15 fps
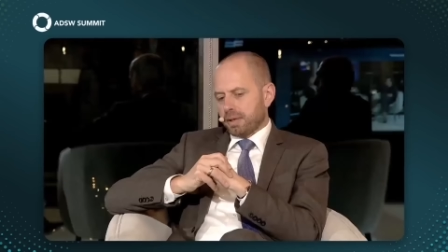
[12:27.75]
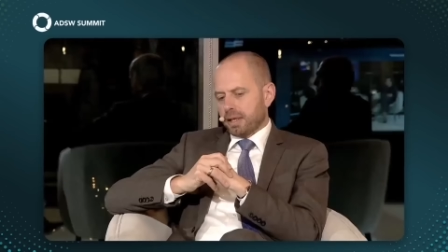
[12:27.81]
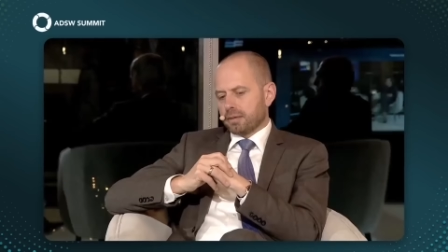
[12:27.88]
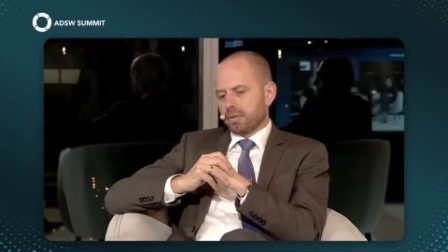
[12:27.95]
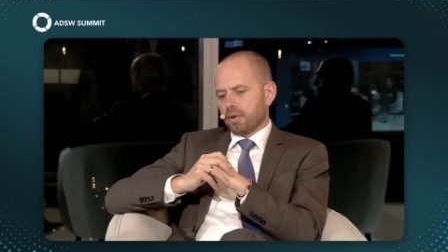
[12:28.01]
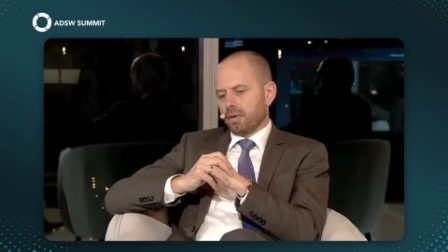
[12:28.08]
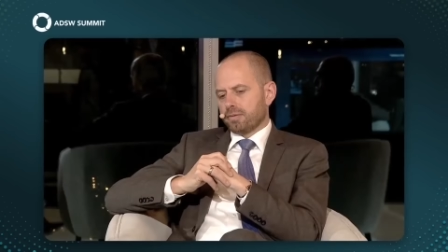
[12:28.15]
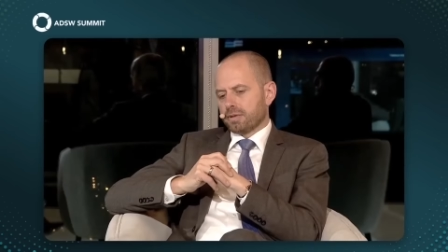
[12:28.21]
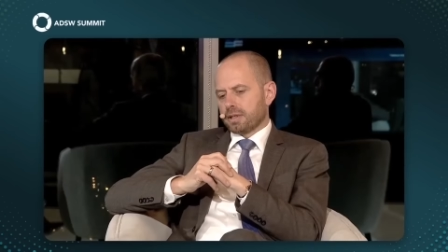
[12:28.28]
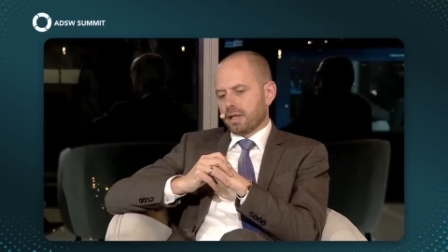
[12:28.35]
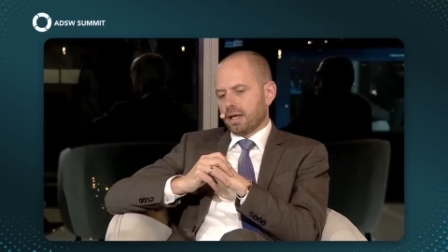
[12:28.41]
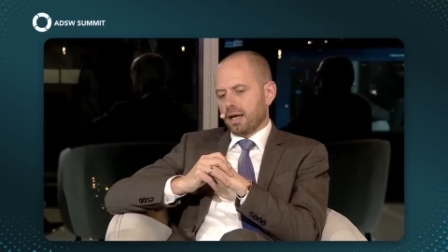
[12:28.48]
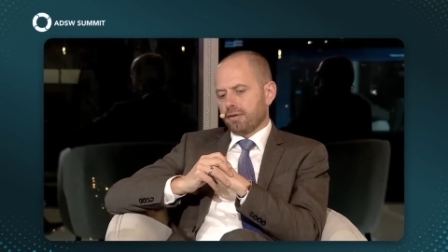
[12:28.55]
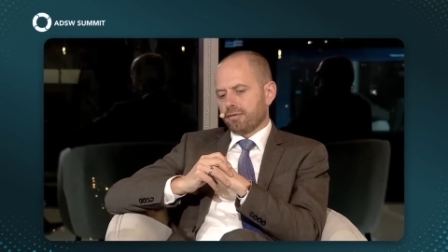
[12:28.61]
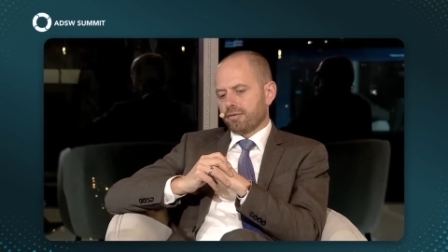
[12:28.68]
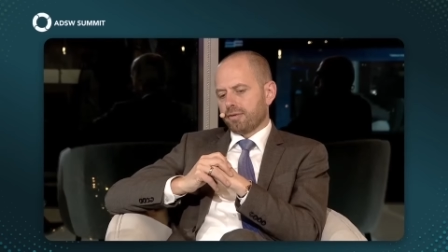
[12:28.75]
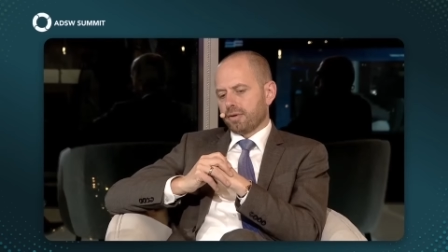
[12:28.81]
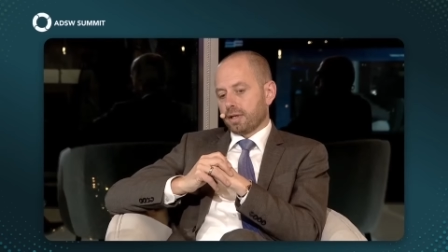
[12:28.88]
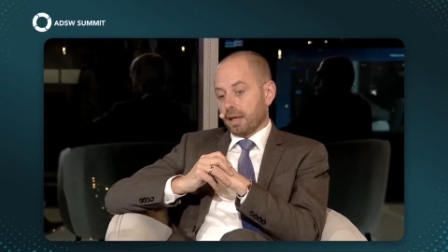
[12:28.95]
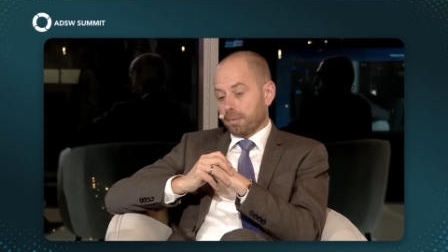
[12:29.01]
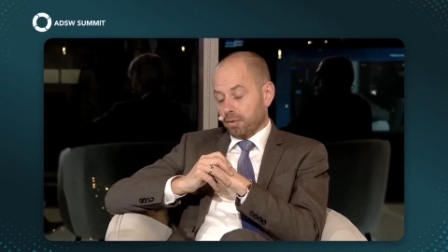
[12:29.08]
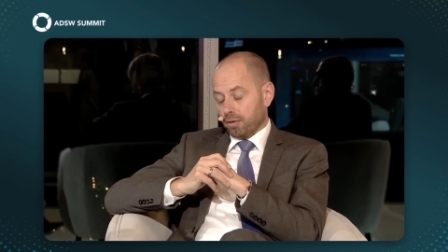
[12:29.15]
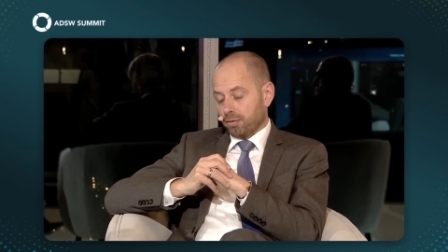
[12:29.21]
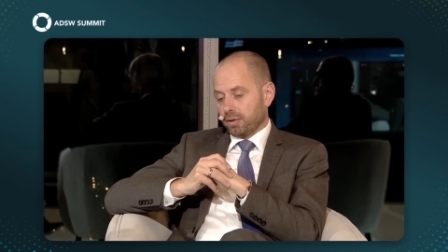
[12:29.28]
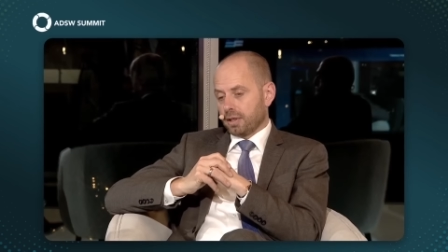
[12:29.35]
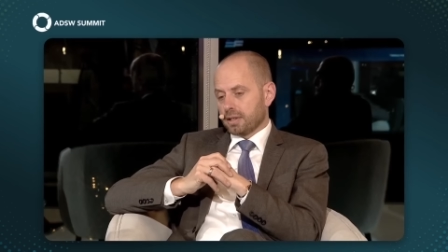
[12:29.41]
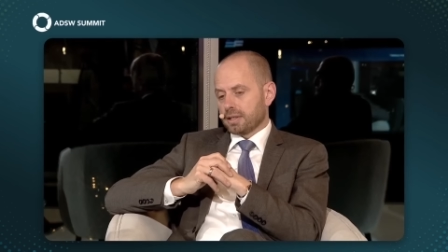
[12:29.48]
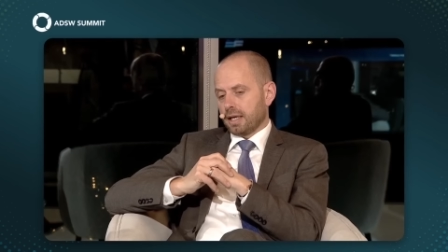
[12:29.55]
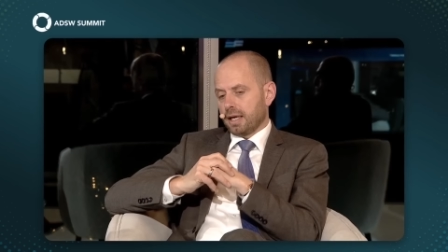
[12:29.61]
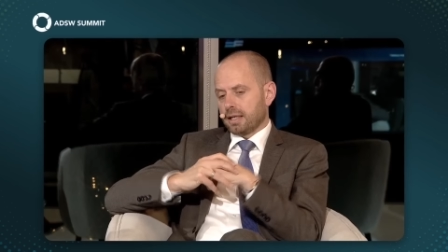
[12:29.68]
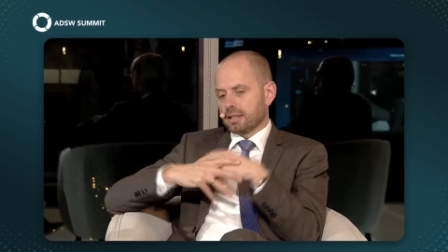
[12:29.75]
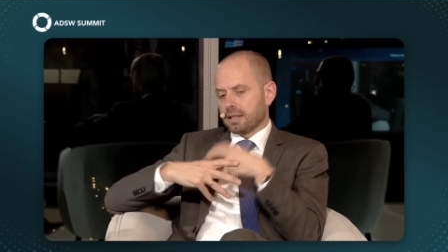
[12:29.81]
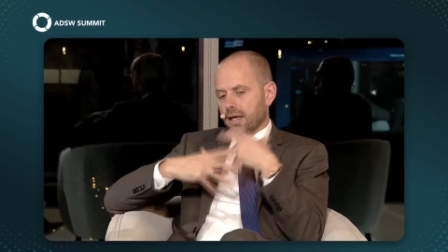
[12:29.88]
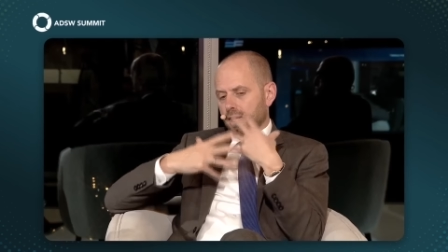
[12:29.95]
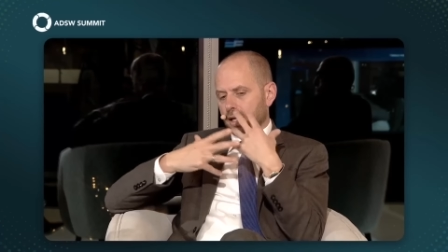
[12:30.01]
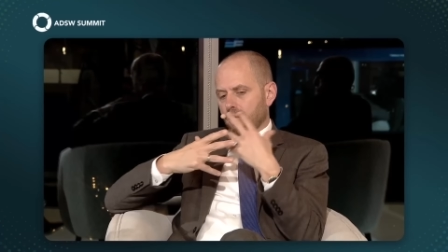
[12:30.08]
expect we obviously have a couple of years ahead.